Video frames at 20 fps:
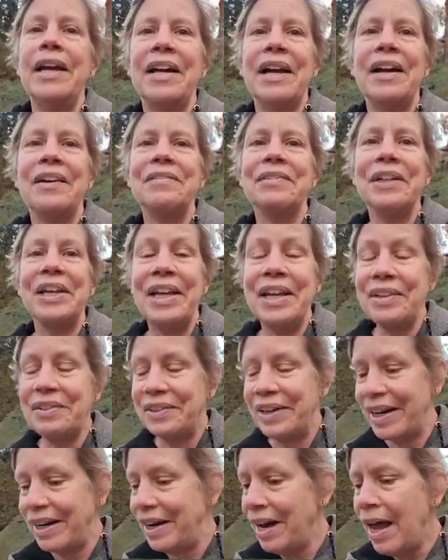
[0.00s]

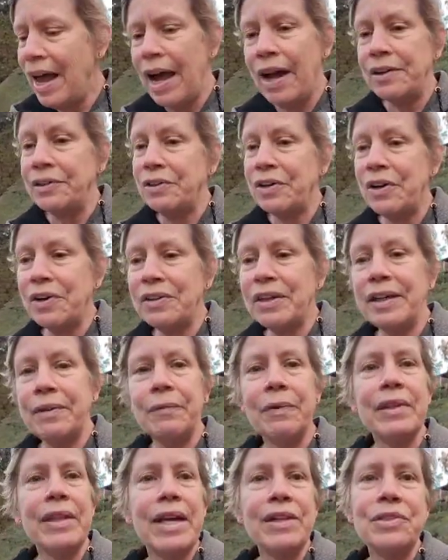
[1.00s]
reiterate, and you're all like,
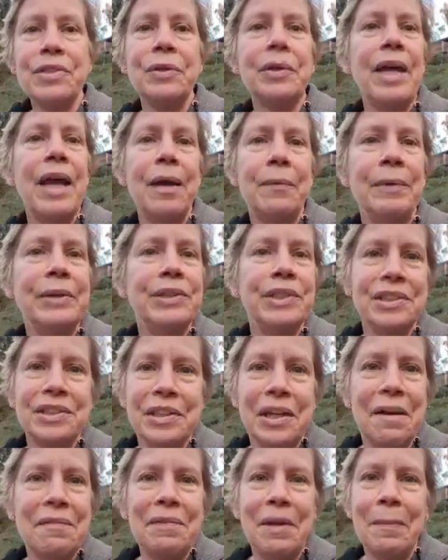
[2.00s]
well, that's okay. We just
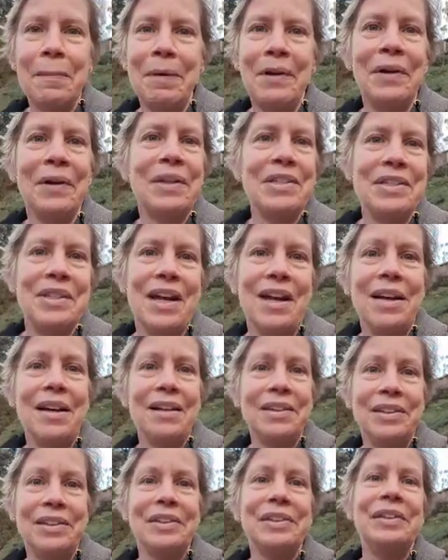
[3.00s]
love you because,
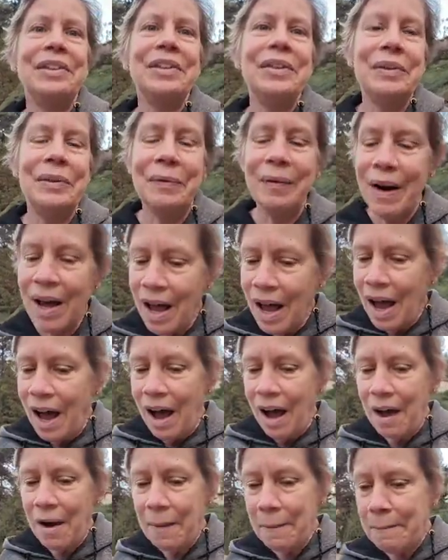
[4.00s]
you're you.
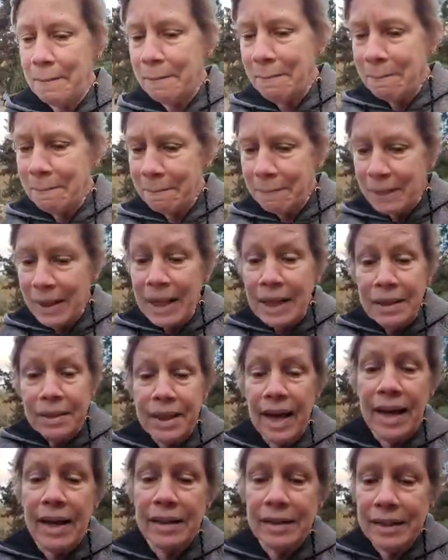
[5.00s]
I
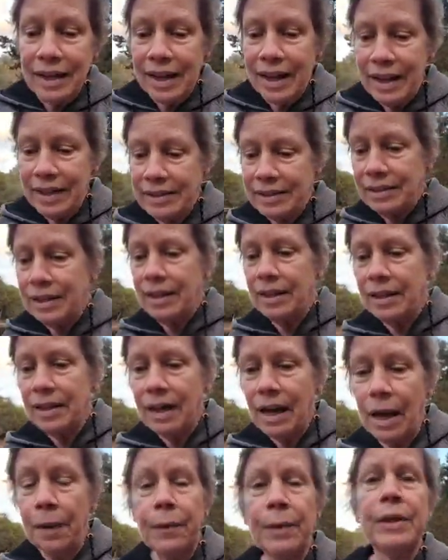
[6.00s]

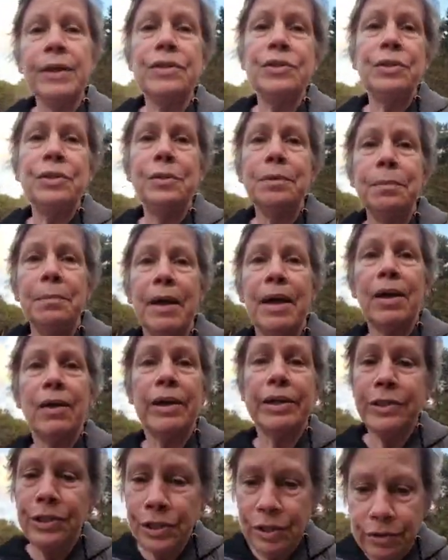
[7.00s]
want to do my
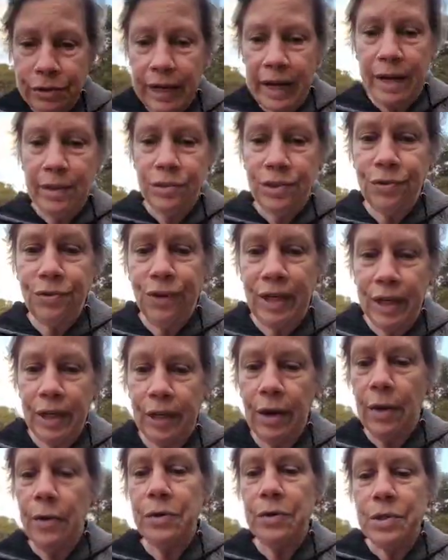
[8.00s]
arts and crafts
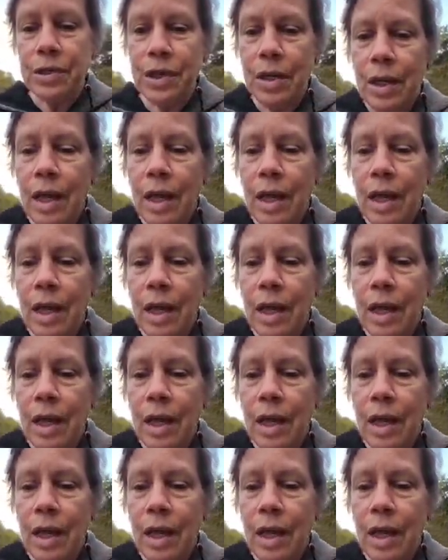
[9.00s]
videos.